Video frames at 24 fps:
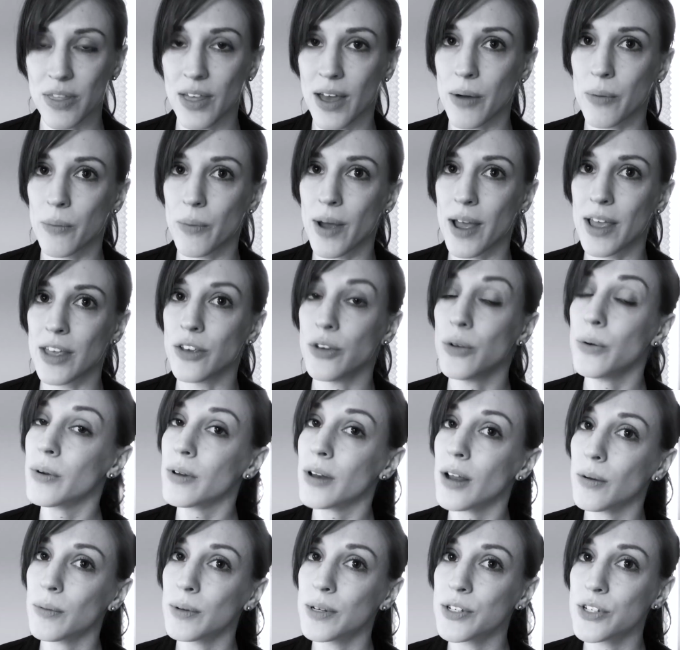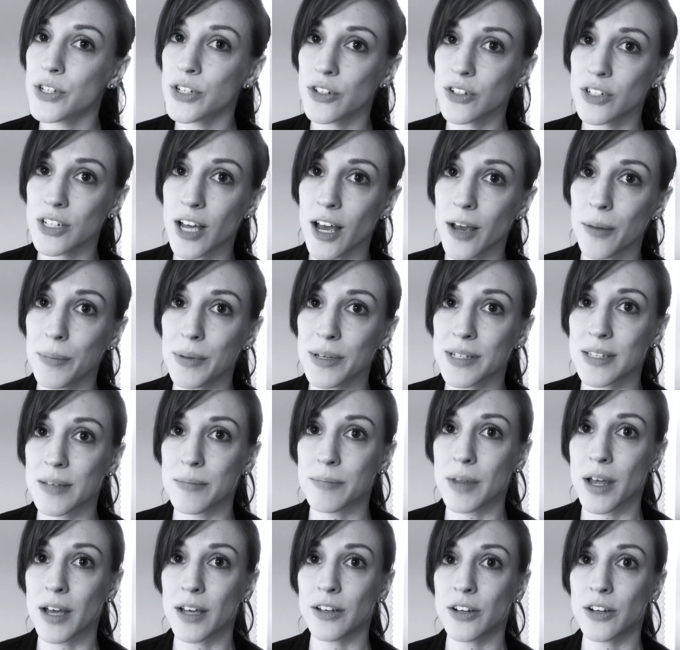That way you are not wasting your time, because I'm not